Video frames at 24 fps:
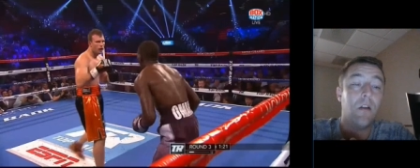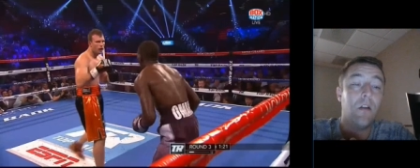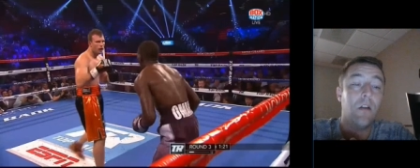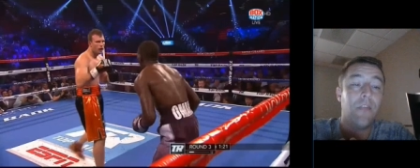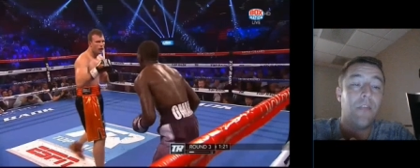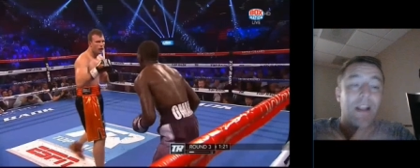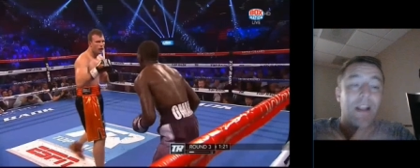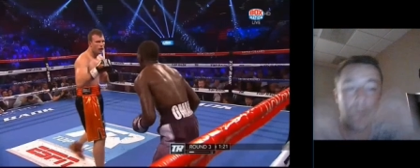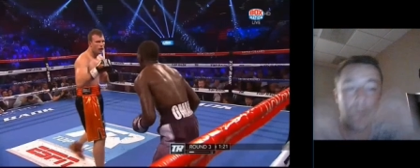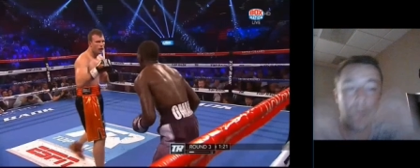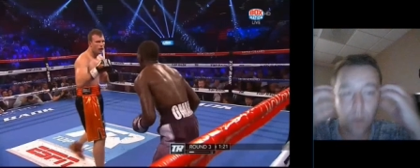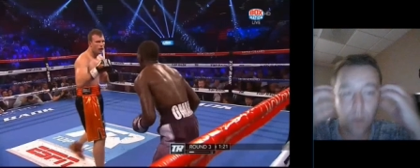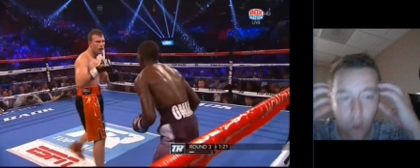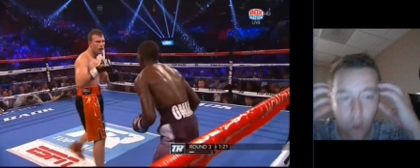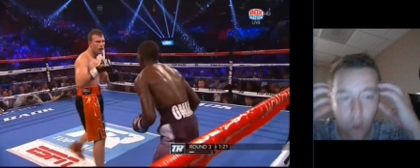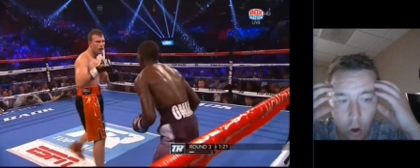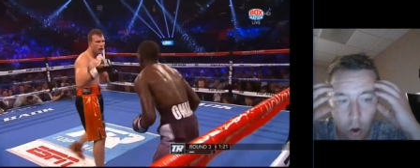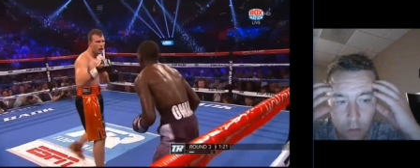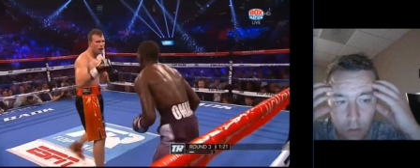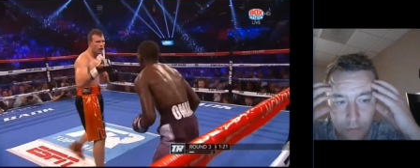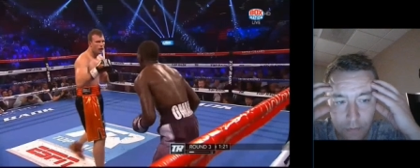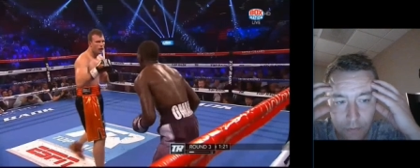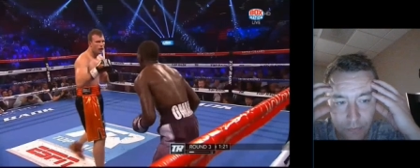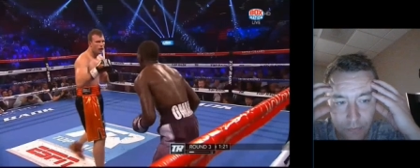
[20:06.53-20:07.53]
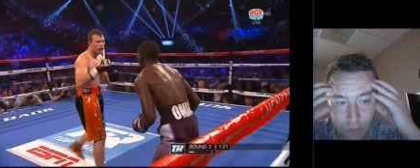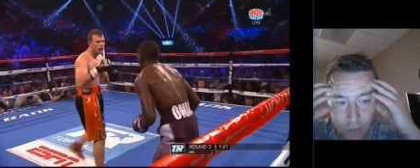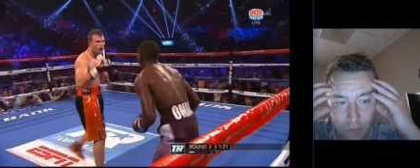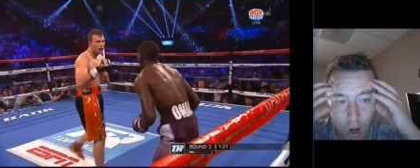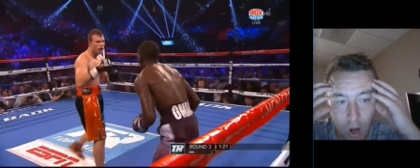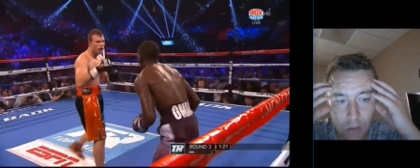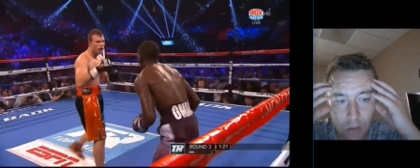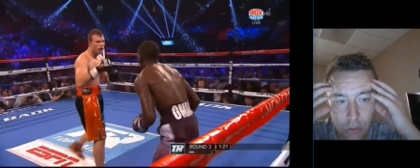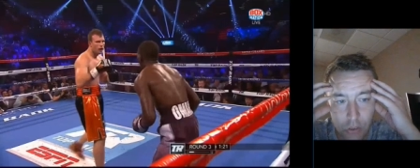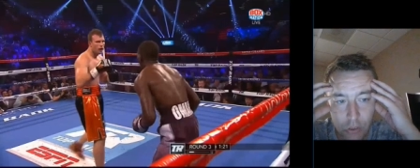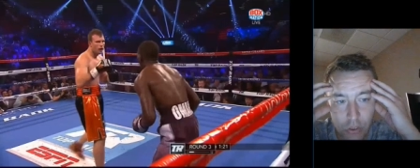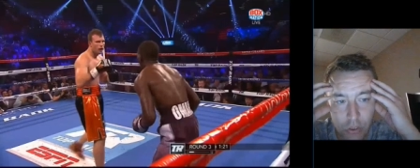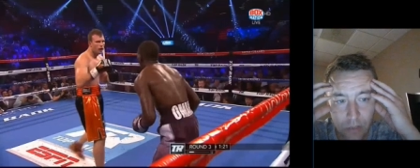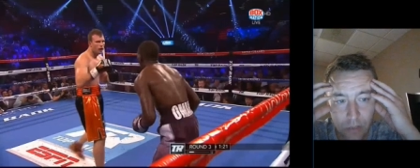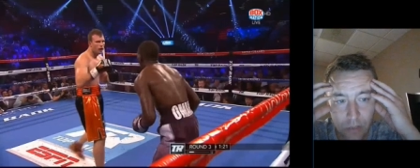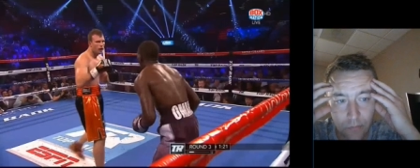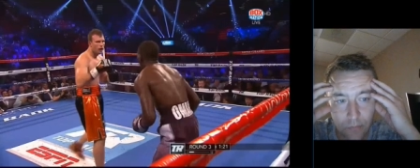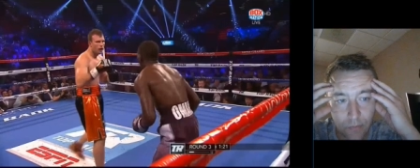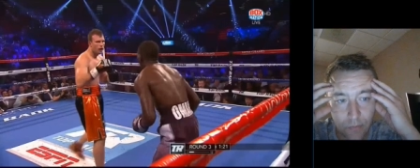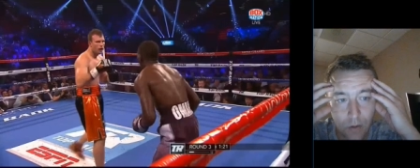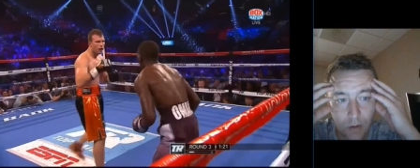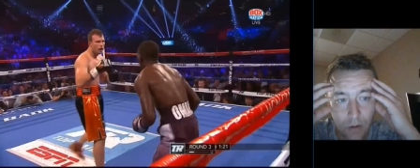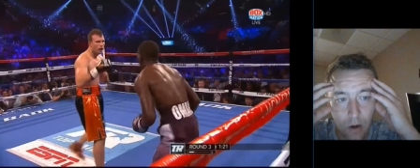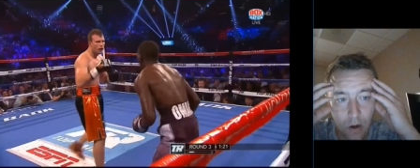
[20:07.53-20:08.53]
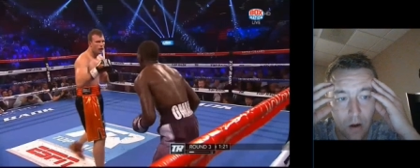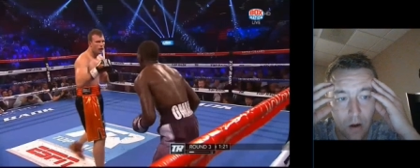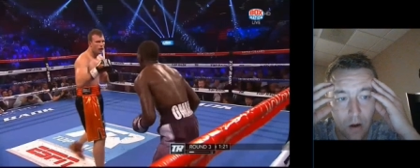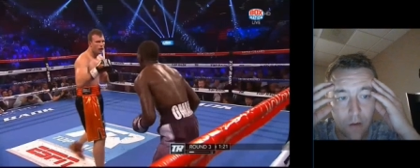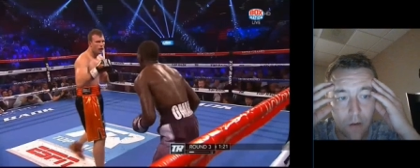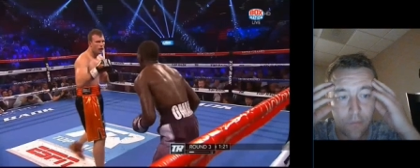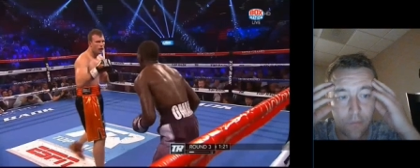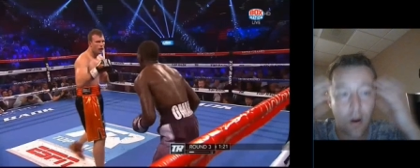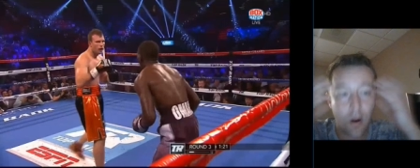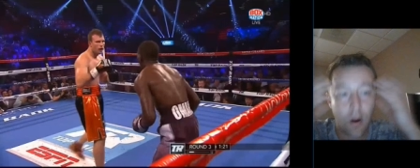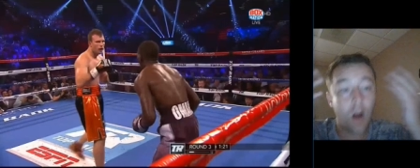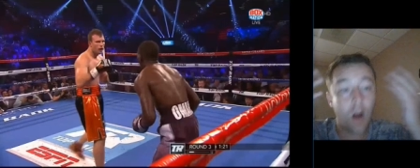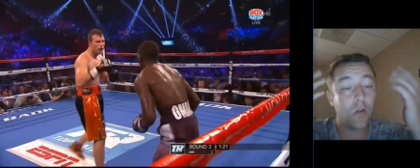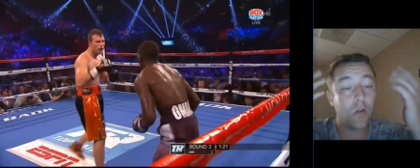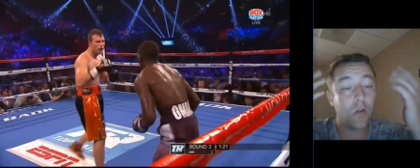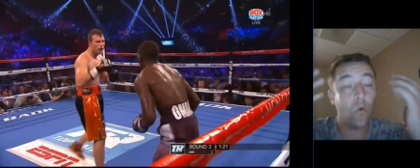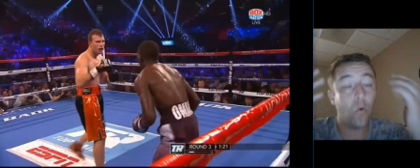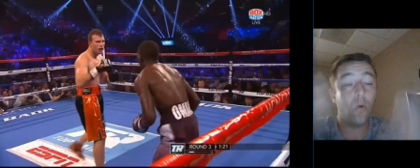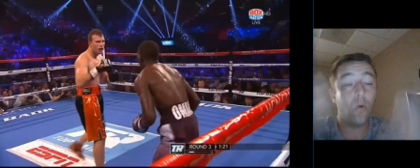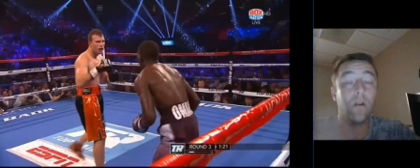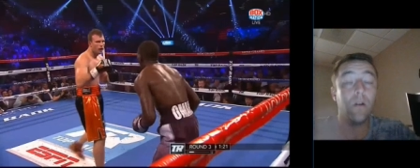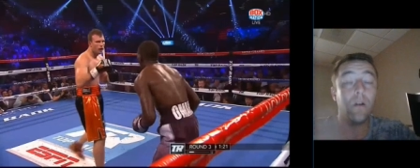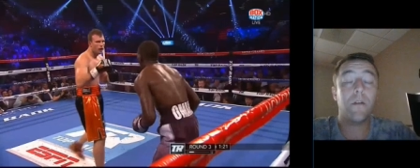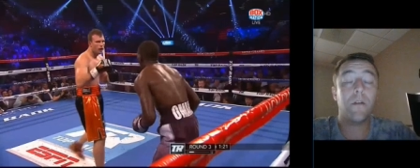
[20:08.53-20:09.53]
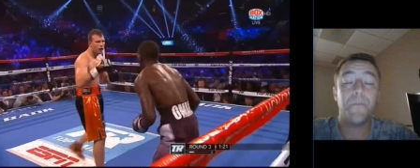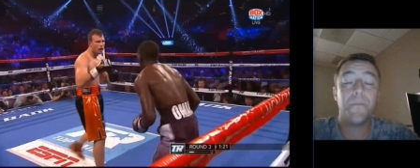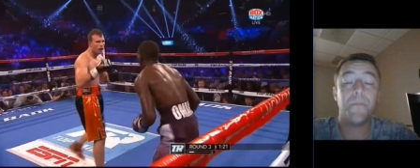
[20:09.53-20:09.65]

that's where all of his knowledge is of on Horn.